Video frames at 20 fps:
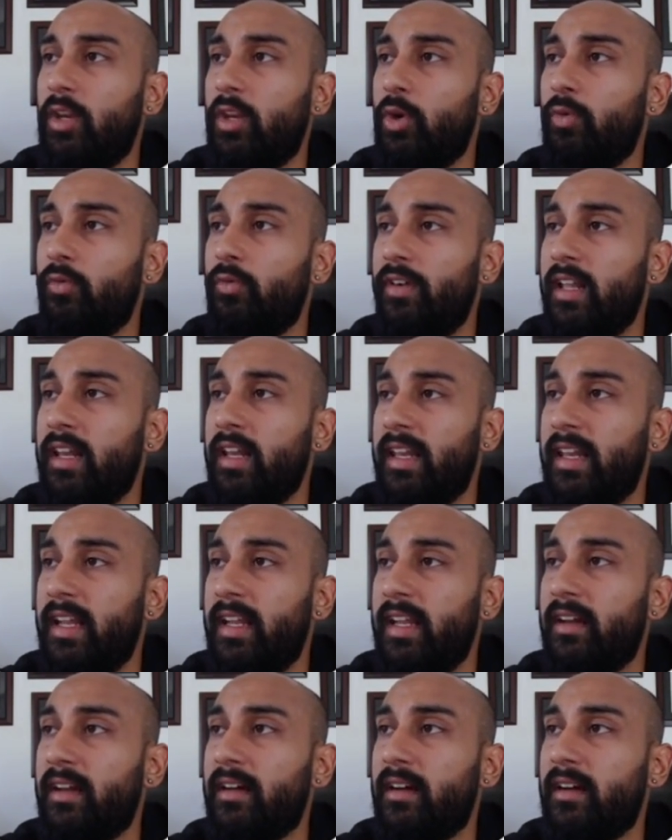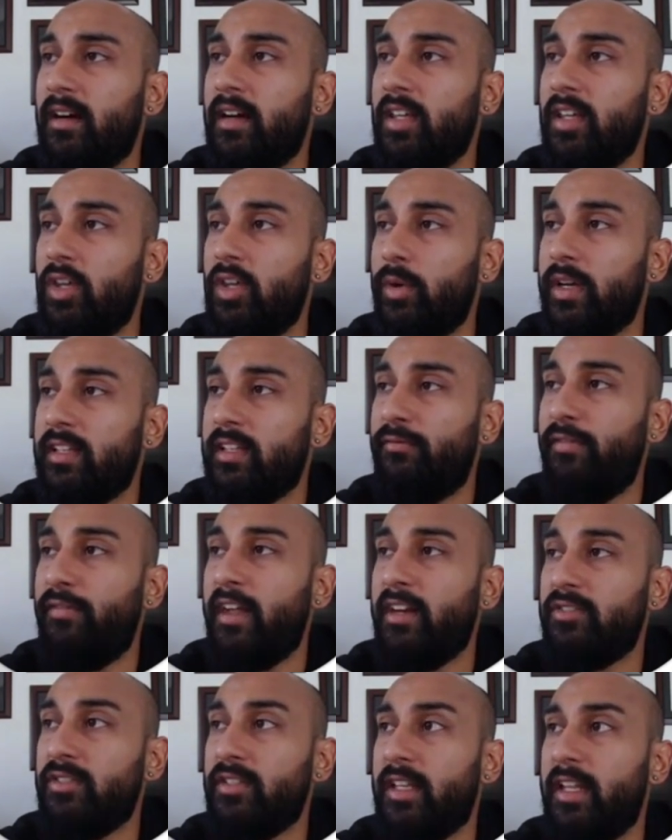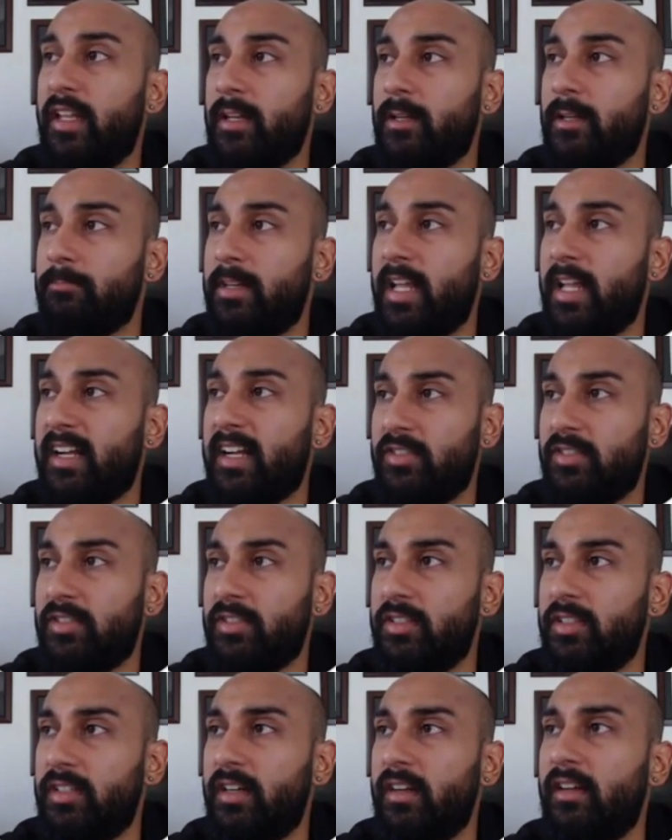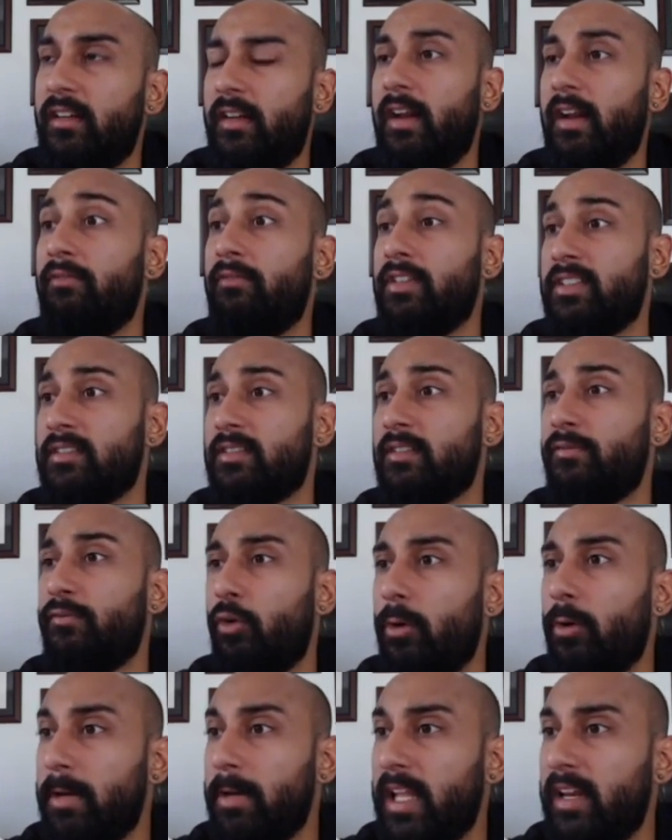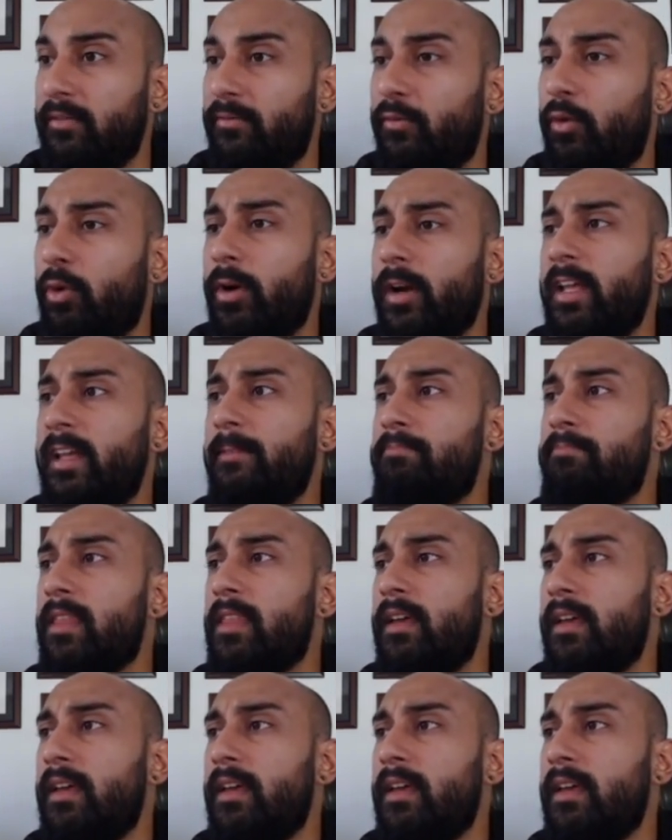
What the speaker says: You will need a US federal income tax return, right? Which is a form 1040